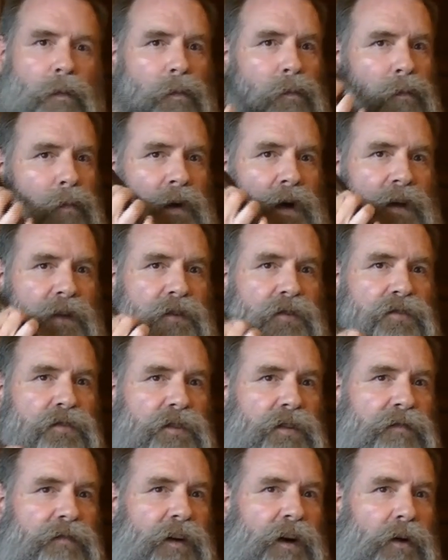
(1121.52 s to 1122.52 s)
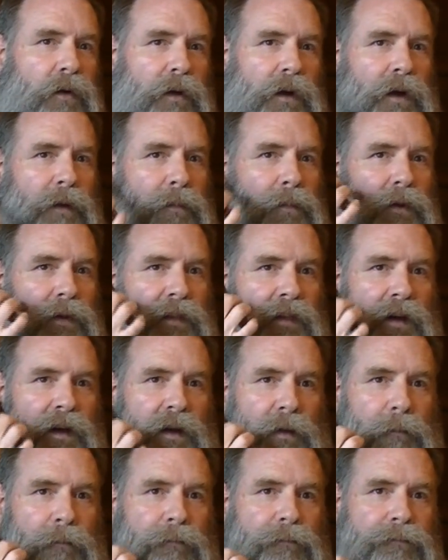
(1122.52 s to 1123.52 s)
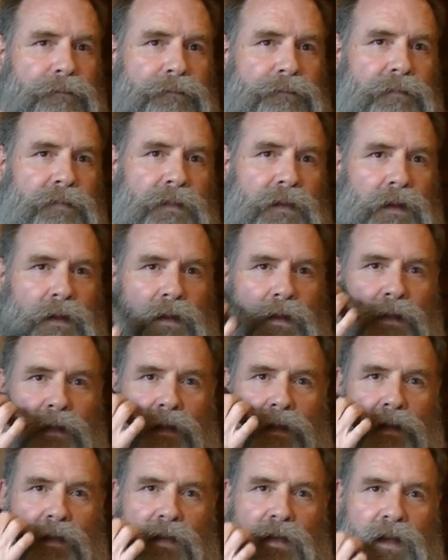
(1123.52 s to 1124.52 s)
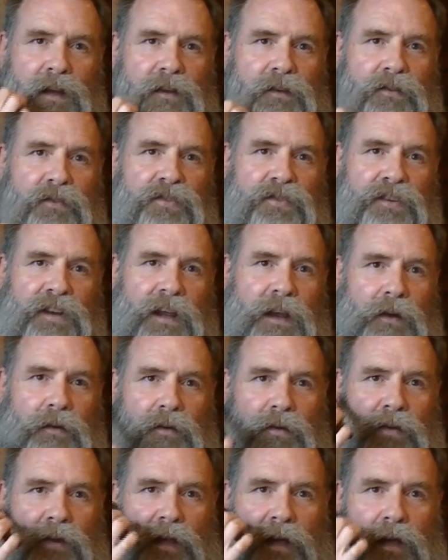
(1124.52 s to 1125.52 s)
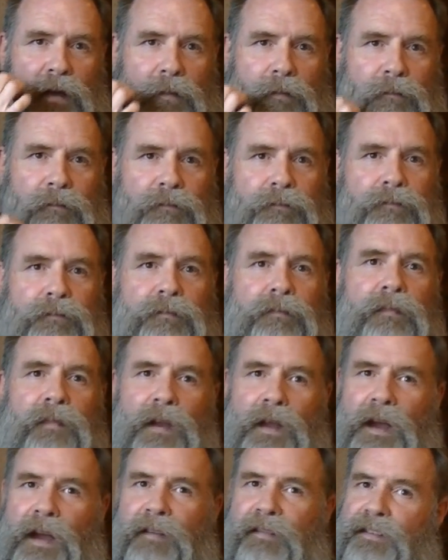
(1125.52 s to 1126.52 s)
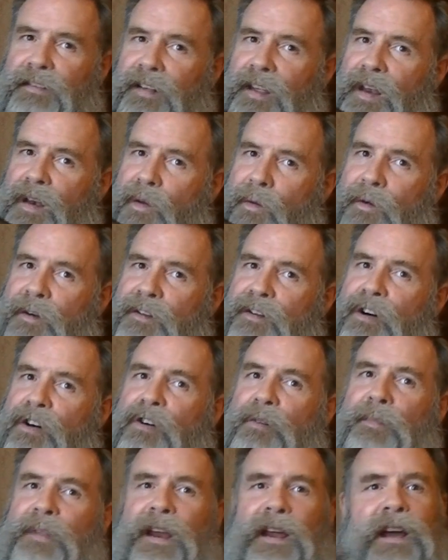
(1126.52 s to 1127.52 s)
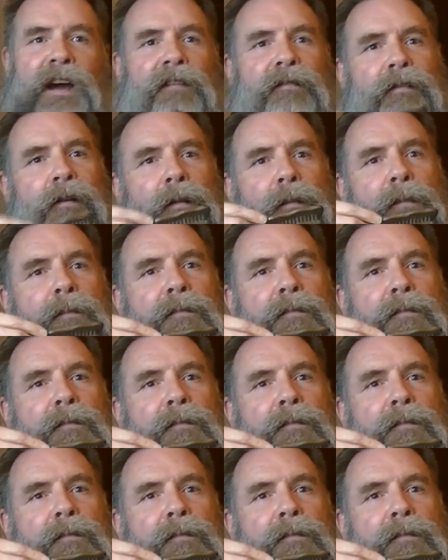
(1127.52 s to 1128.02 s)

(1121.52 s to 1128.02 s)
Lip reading: I usually follow it up with kind of your standard, I have a sandalwood comb that I got from